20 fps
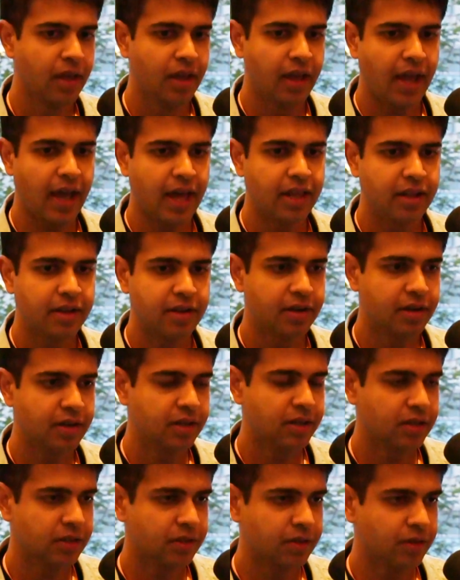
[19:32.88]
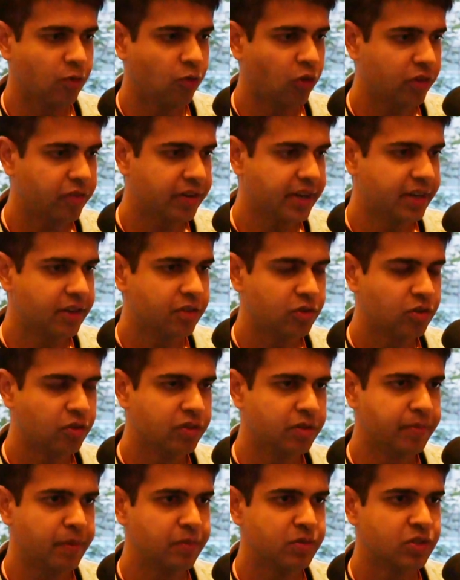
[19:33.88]
And what we're trying to do
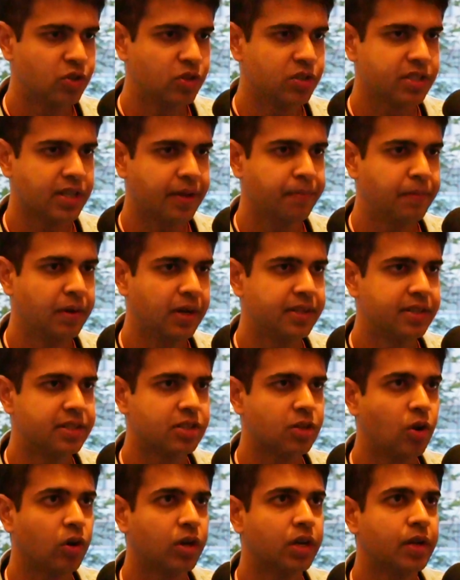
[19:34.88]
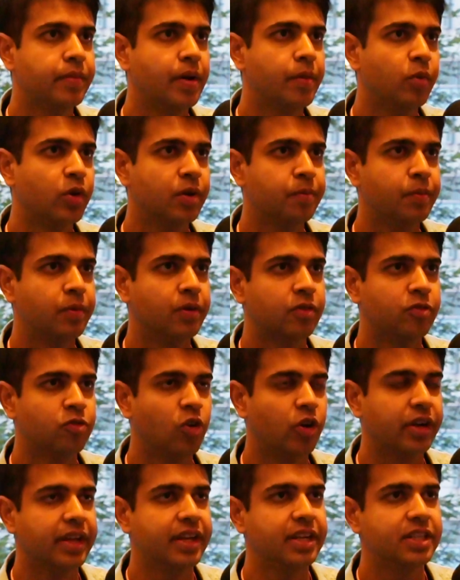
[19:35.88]
with Memzero is like build this long-term memory
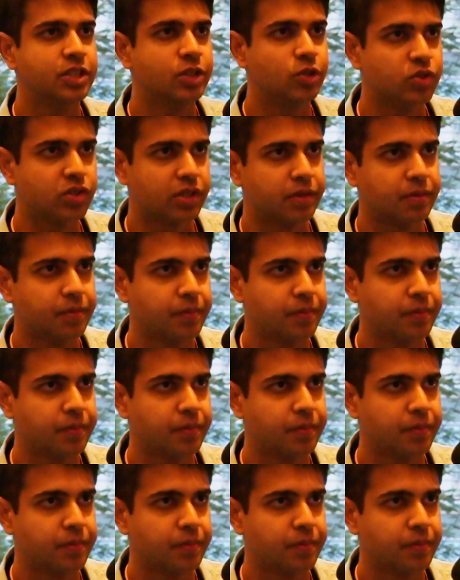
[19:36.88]
for each user.